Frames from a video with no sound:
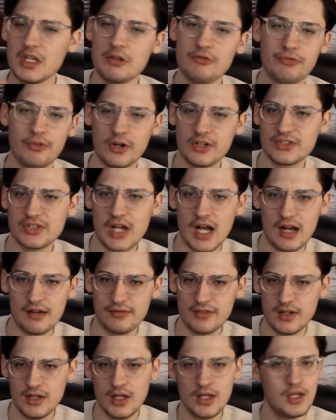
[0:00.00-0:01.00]
First
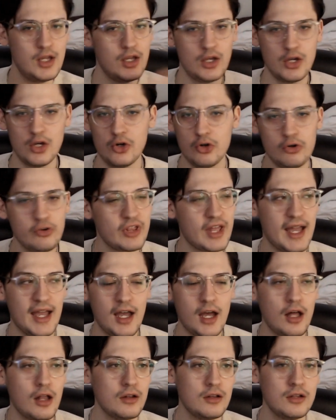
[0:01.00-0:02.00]
off, who the
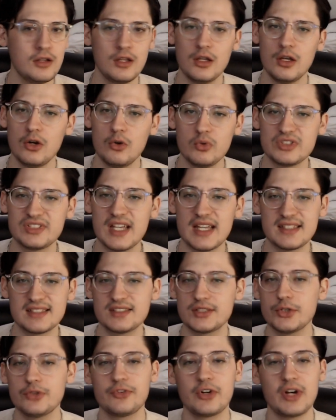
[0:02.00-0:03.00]
hell was that
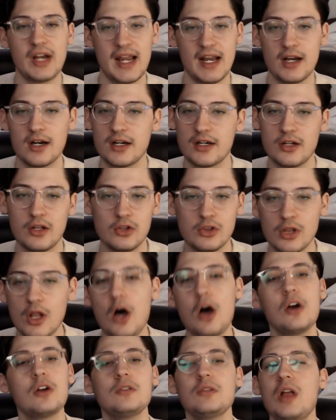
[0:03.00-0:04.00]
silver haired,
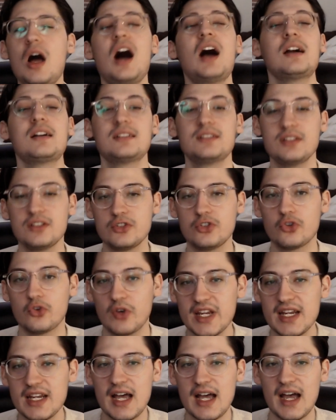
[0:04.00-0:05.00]
long locked,
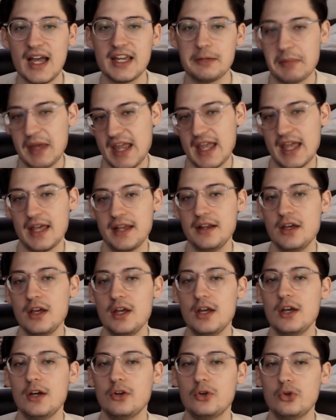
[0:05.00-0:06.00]
green eyed man
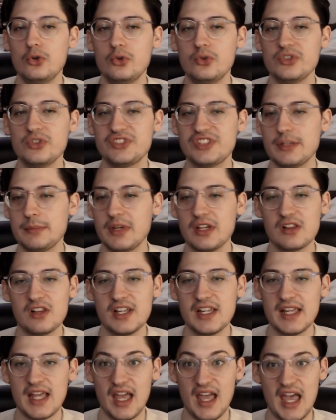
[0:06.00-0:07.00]
who
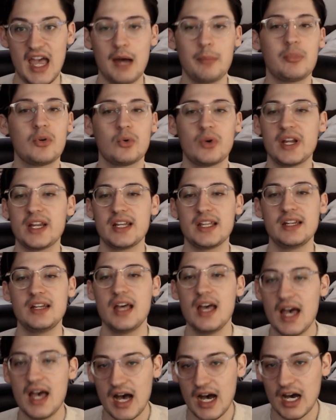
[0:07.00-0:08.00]
seemingly apparated
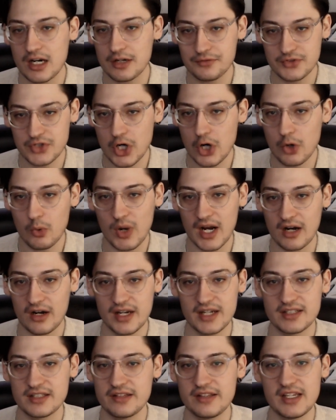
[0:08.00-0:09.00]
out of nowhere
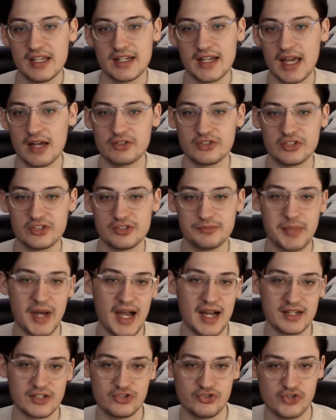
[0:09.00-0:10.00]
into the announcer's
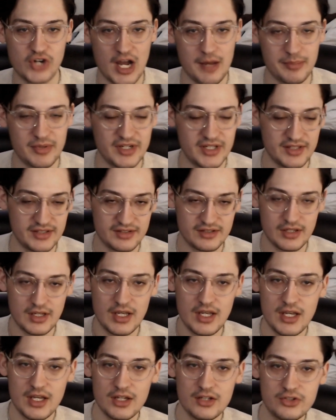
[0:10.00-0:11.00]
box, dropping his
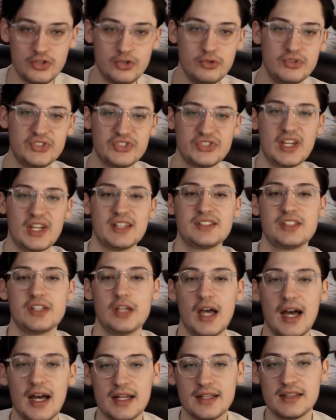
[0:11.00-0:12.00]
two cents
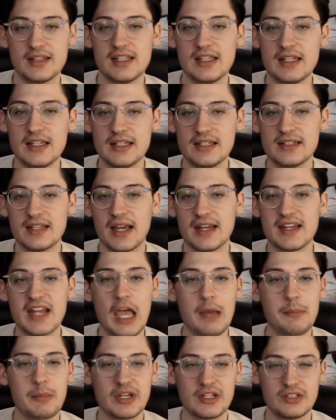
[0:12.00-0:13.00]
on the
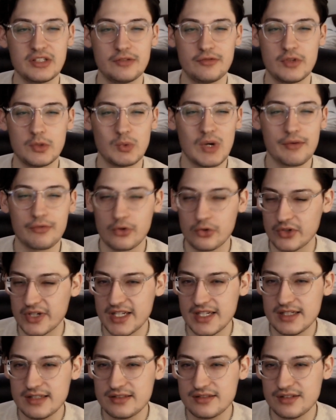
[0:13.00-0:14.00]
dynamics of the
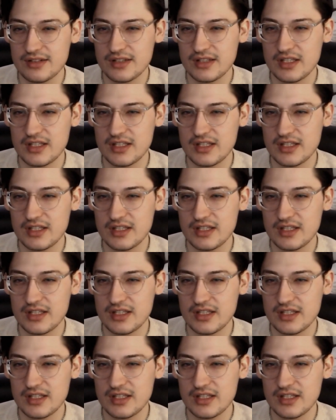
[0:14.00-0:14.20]
referees.